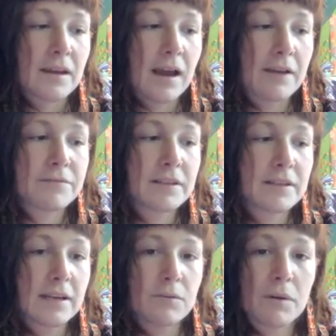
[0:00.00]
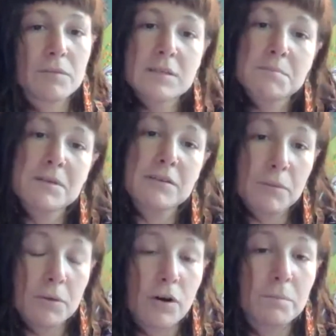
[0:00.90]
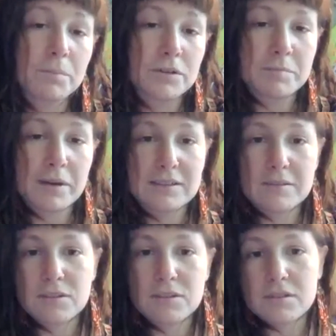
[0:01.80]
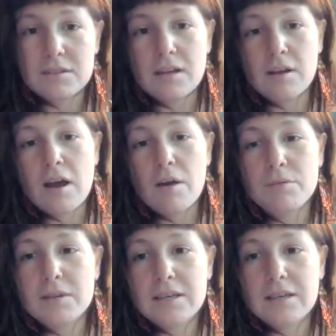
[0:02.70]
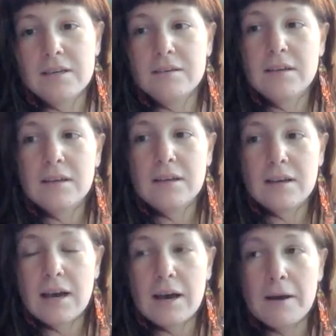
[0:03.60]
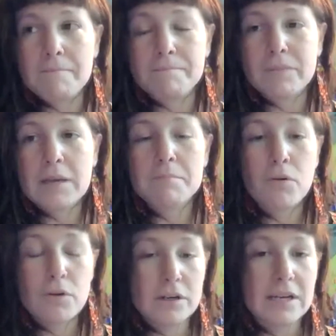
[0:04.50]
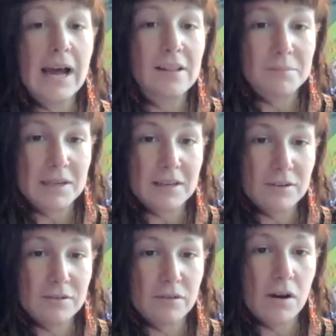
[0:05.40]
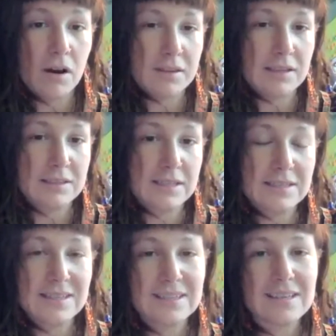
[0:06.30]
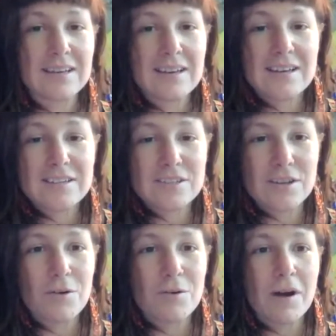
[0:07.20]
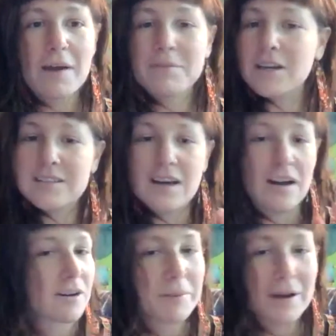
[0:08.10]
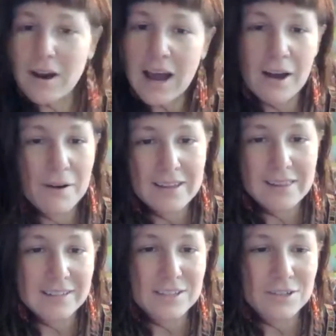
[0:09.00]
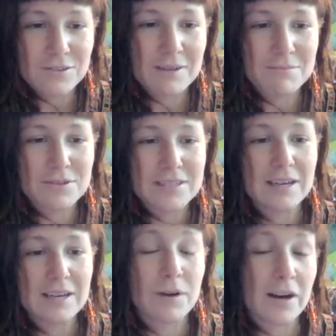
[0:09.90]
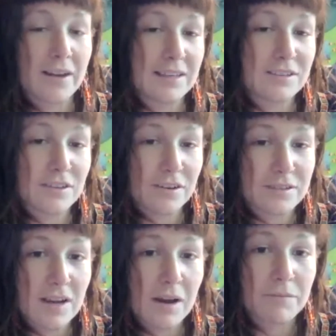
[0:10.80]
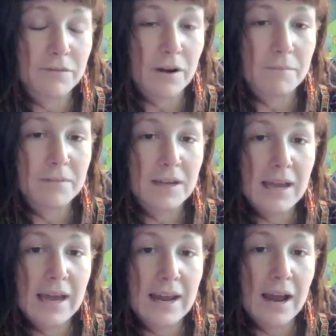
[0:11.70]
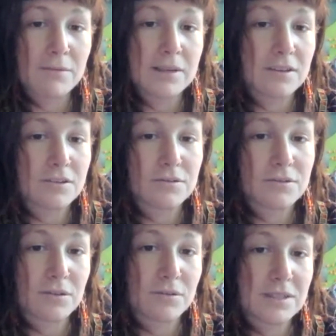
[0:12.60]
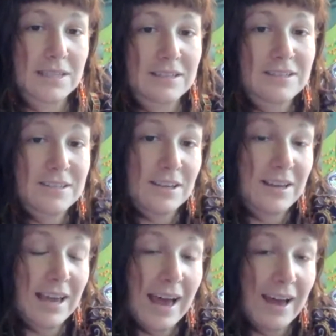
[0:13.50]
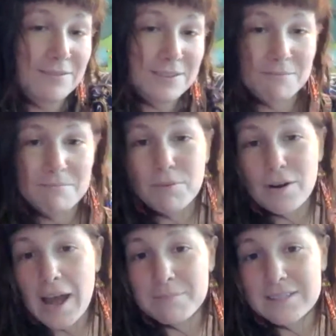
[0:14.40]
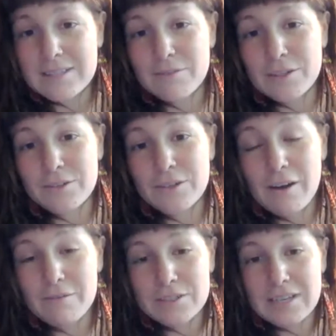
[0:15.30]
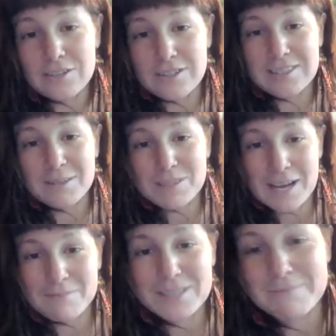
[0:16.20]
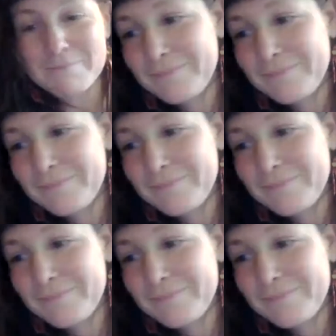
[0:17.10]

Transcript: I feel like when we speak from our own perspectives, there's a, a really um, important element of authenticity. So I'm going to talk about how I like to create music and where I think songs come from and how we can use those things to have some perhaps difficult conversations sometimes.